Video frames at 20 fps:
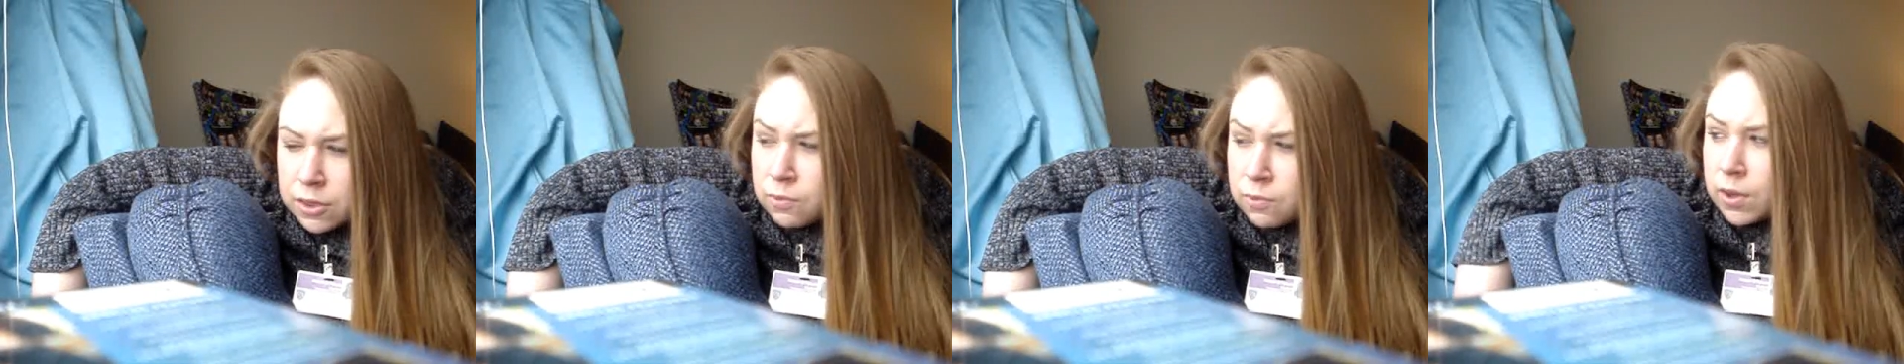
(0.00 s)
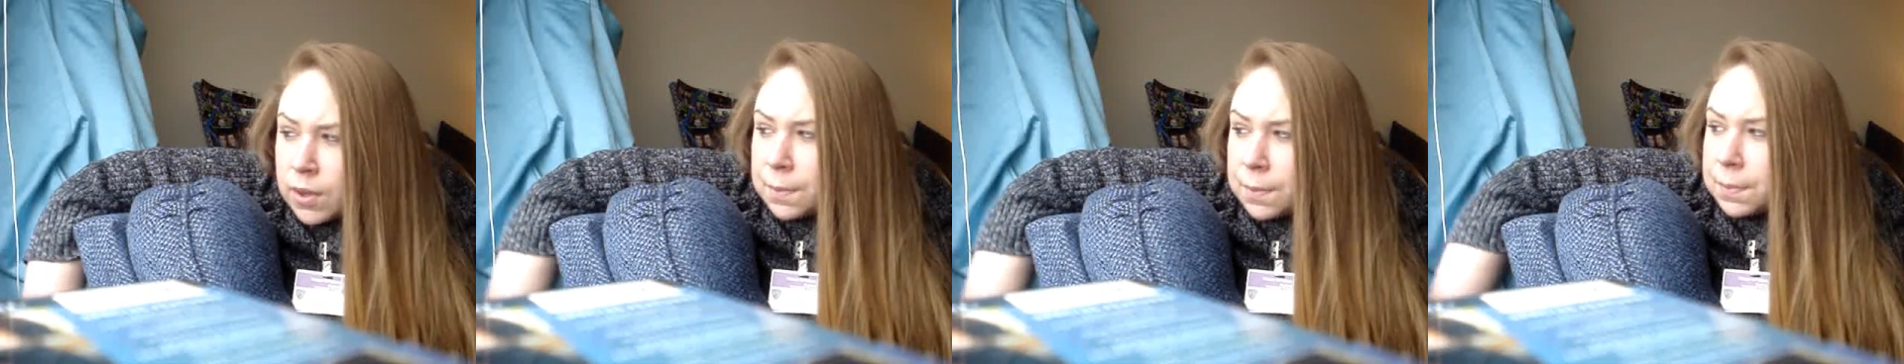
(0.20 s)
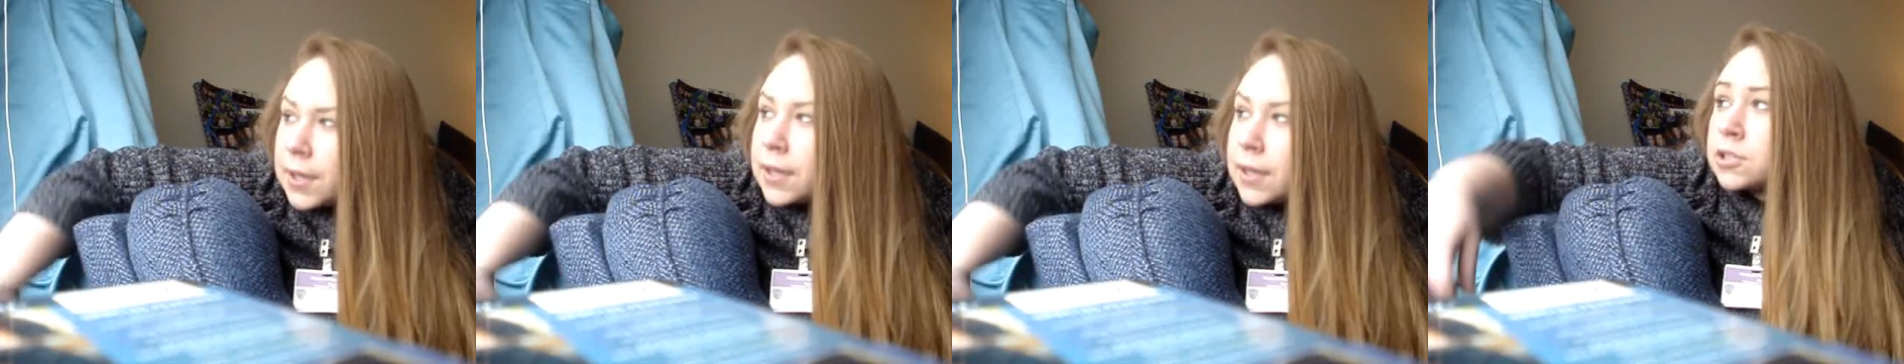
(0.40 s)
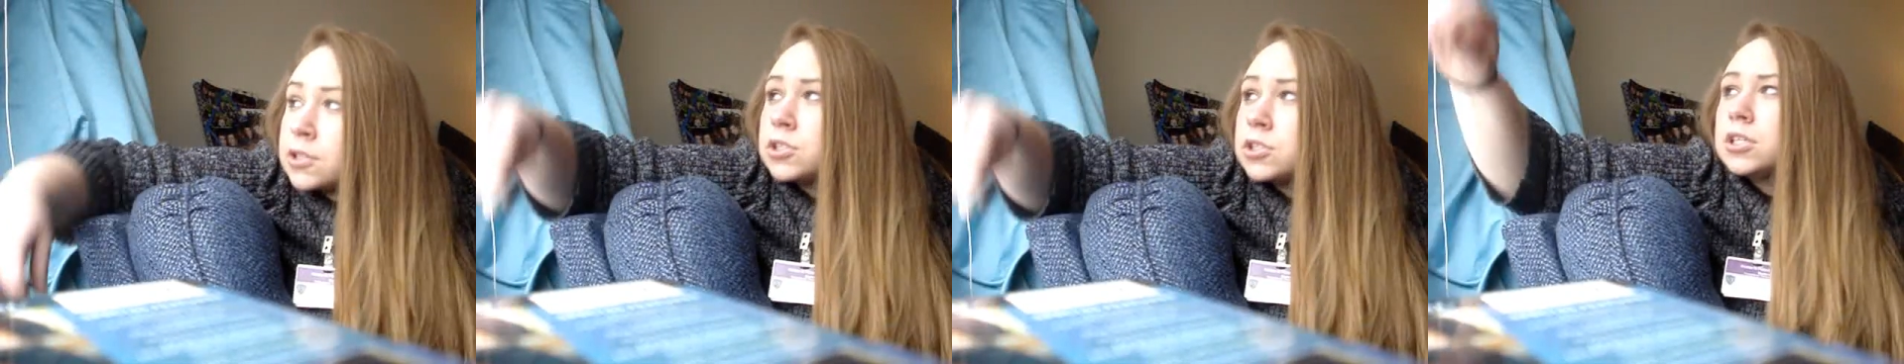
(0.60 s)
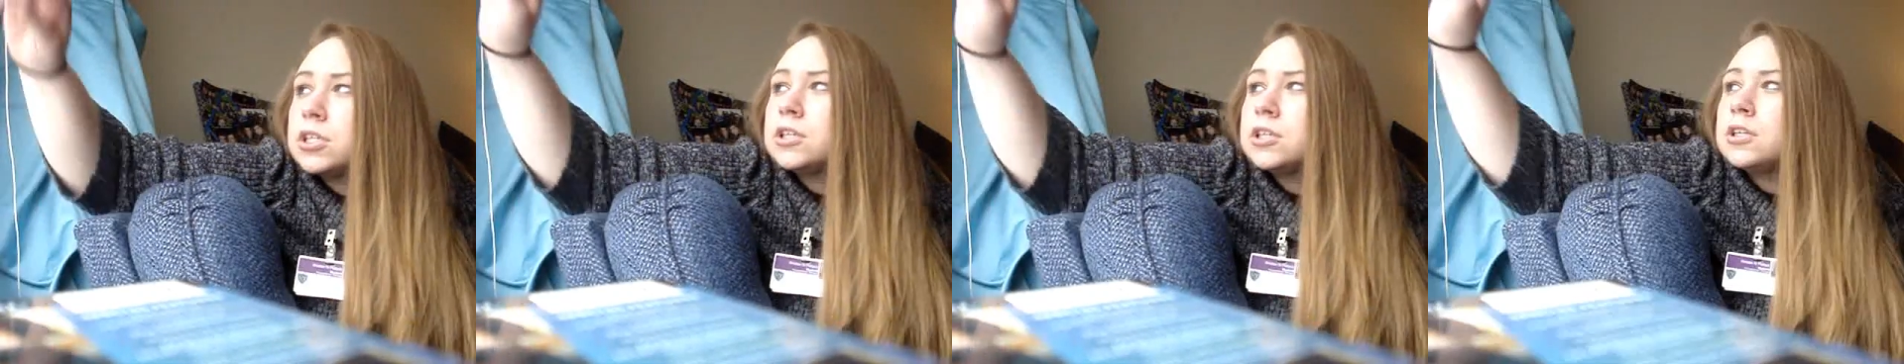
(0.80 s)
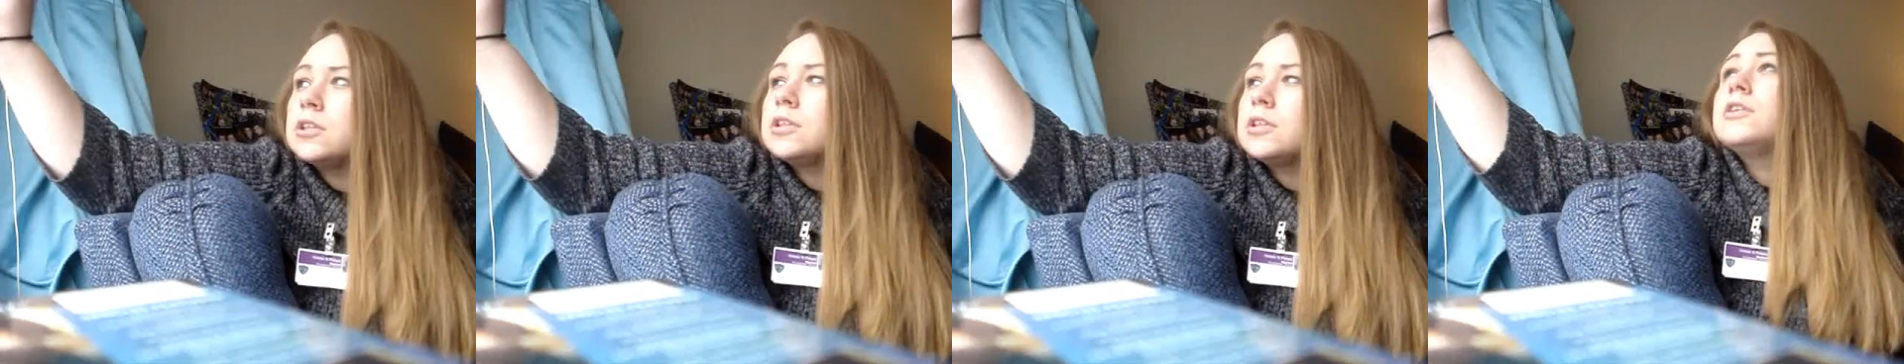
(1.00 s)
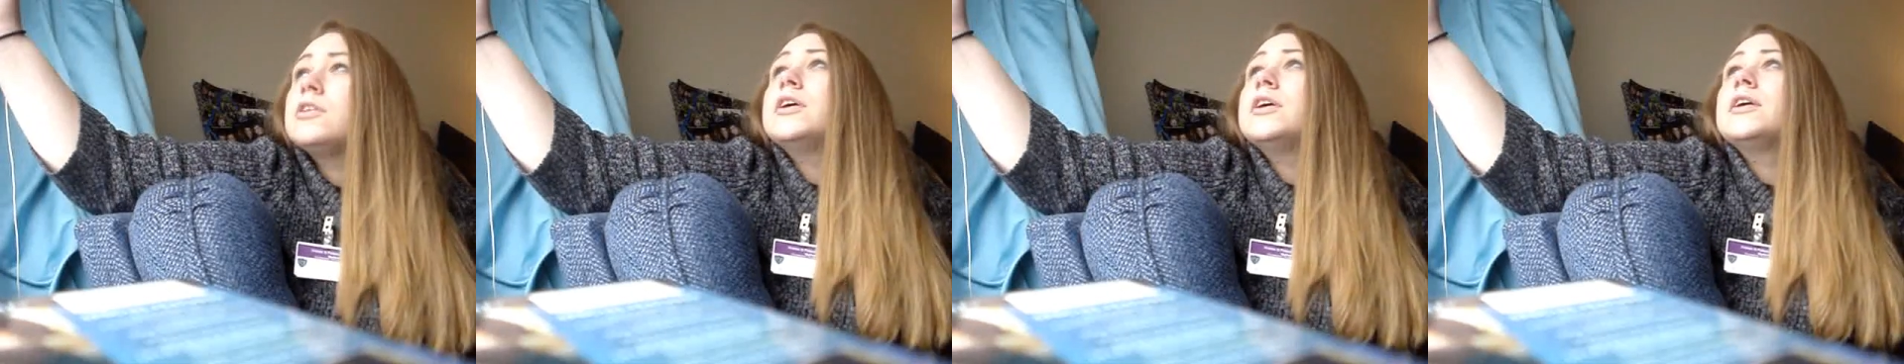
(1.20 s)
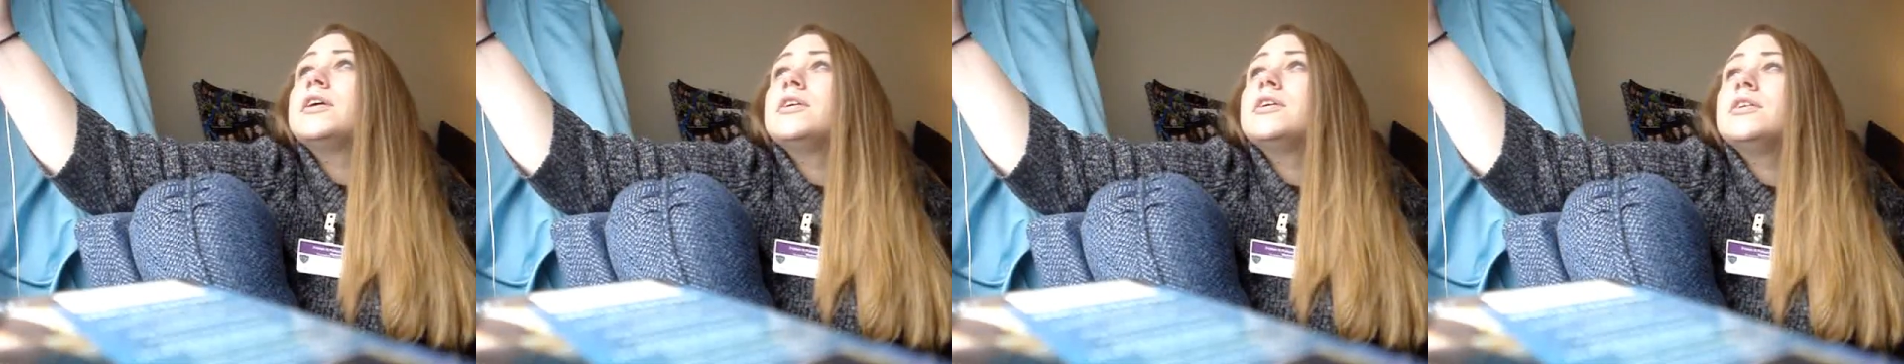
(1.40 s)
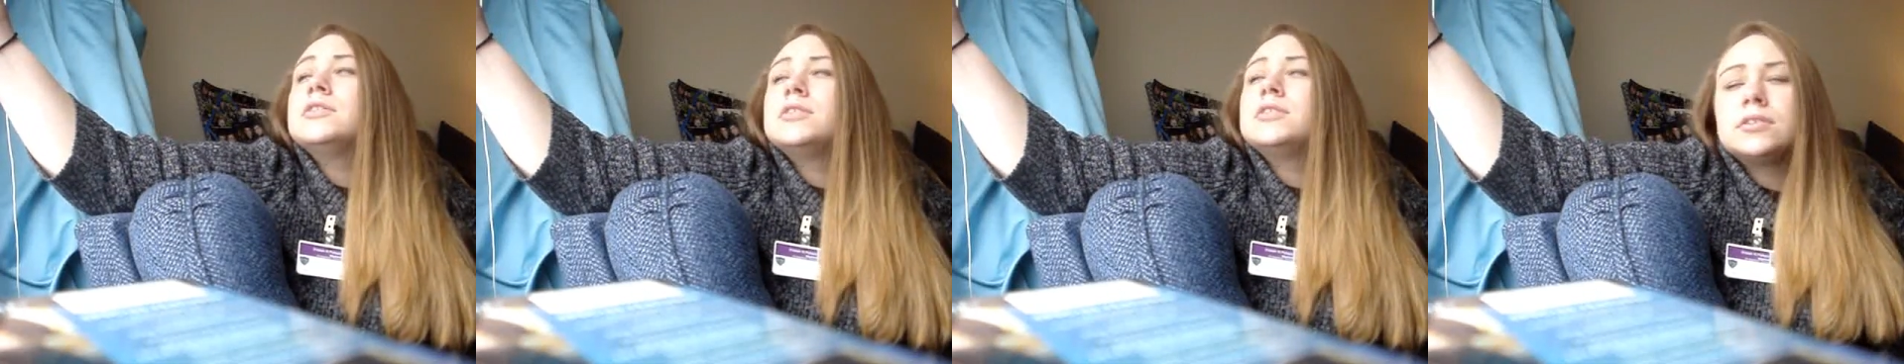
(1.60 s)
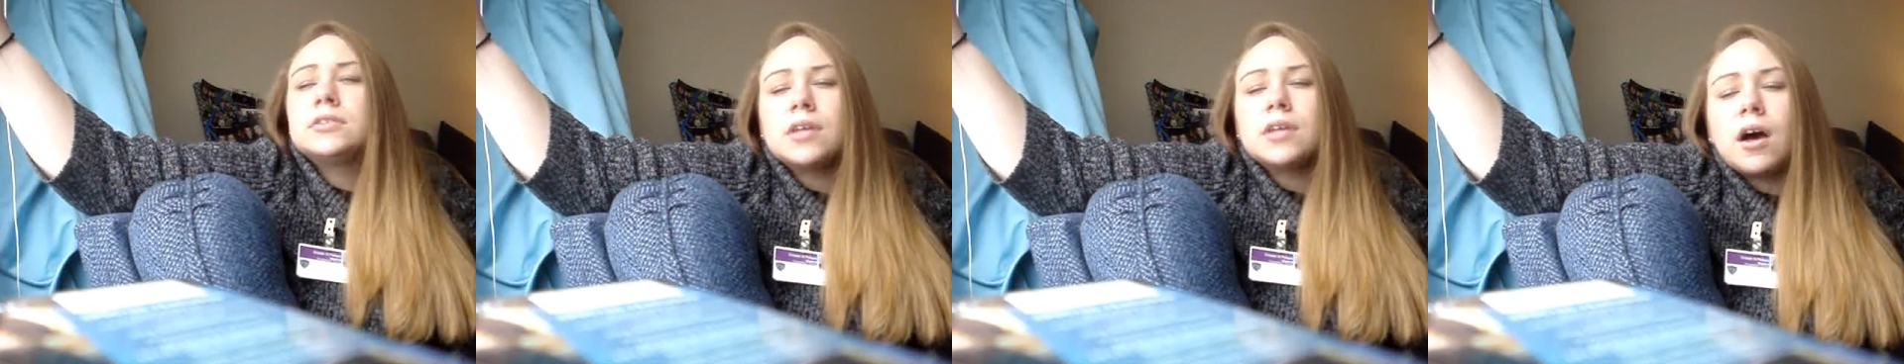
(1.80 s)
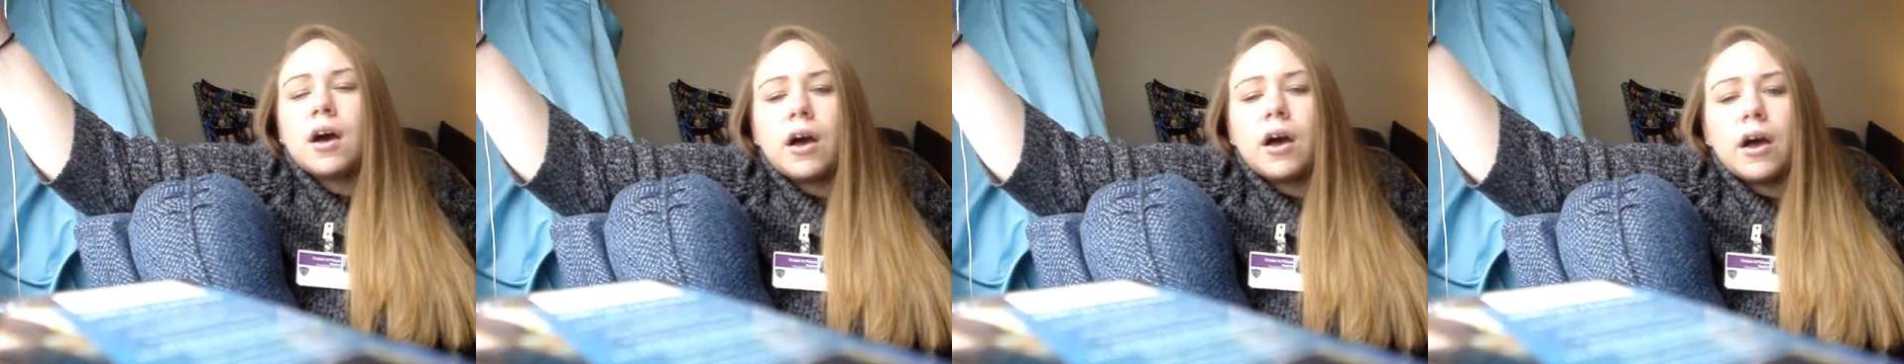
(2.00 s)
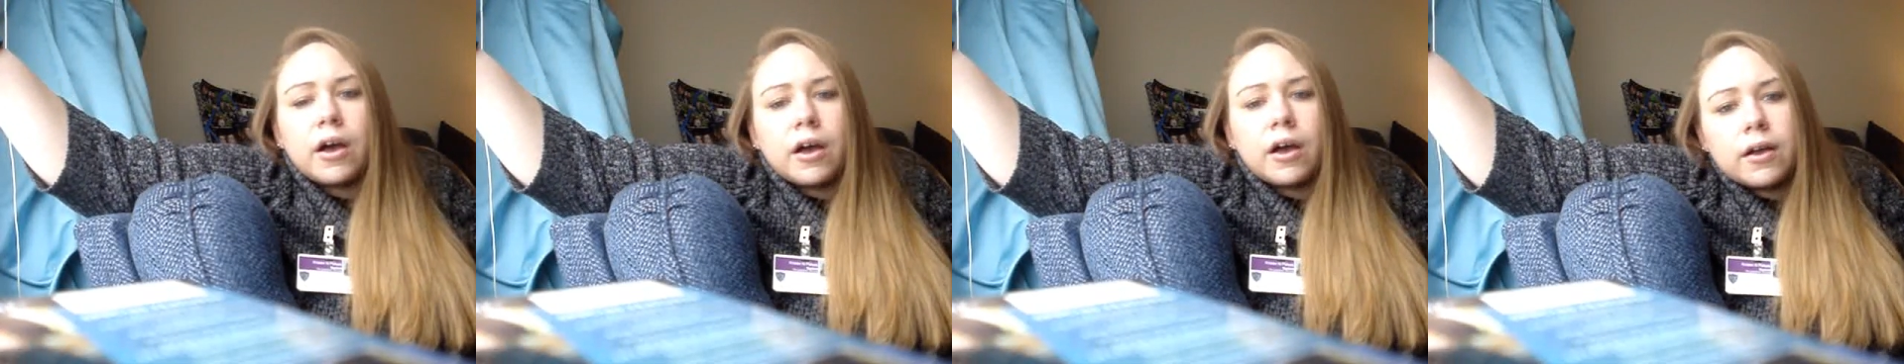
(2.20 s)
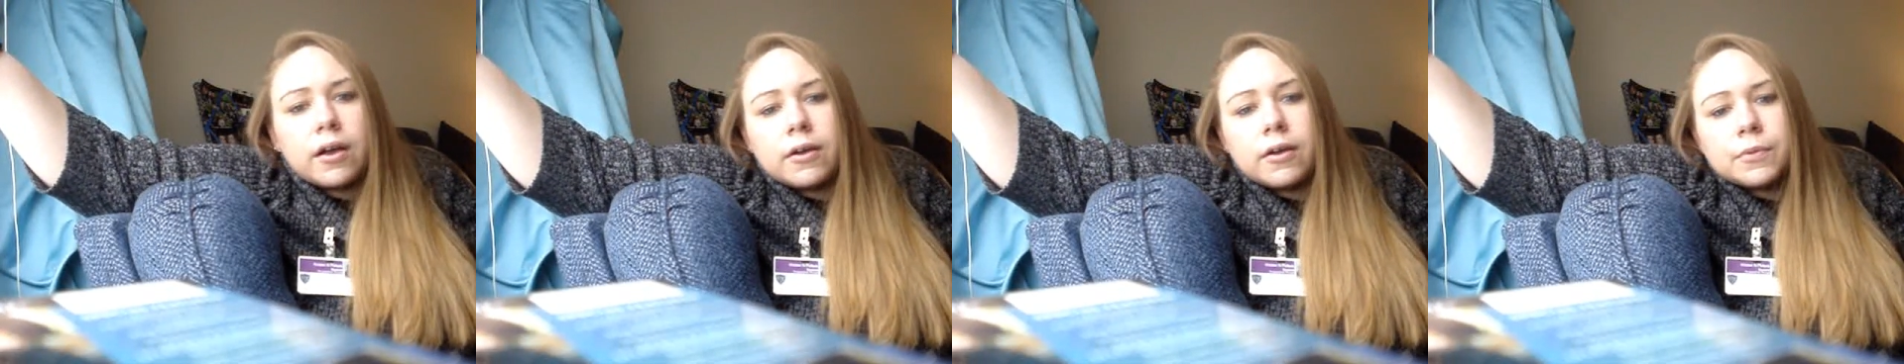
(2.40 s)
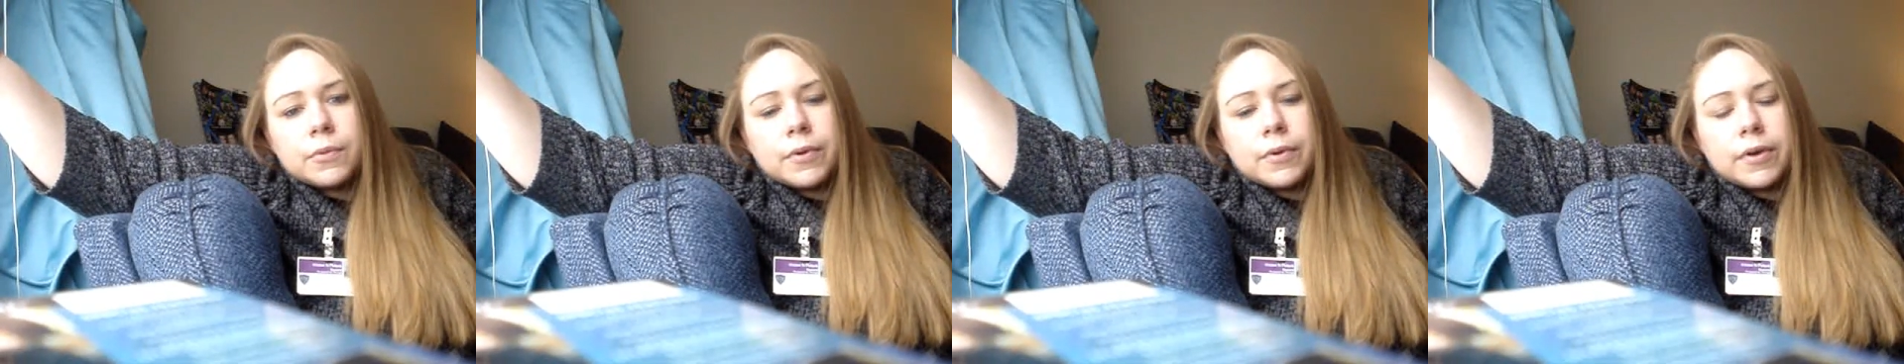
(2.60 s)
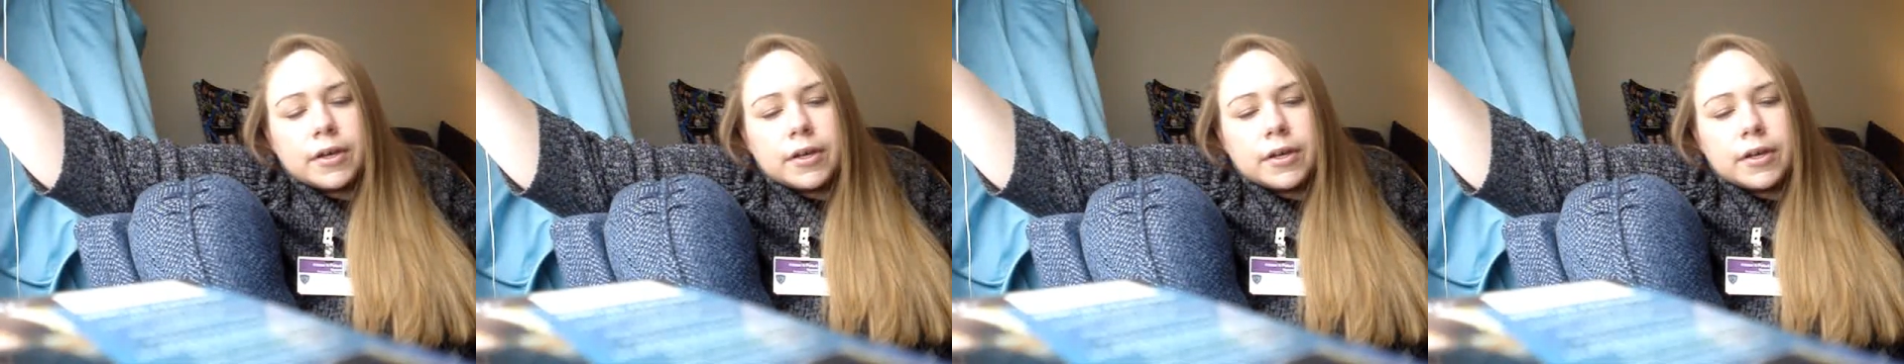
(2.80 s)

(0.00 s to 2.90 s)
The one patient that I saw